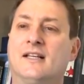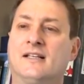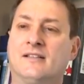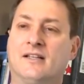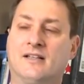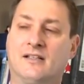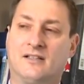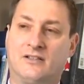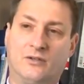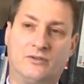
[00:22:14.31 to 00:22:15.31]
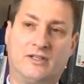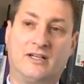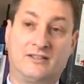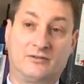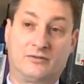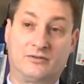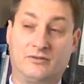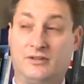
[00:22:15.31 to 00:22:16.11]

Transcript: and close allies.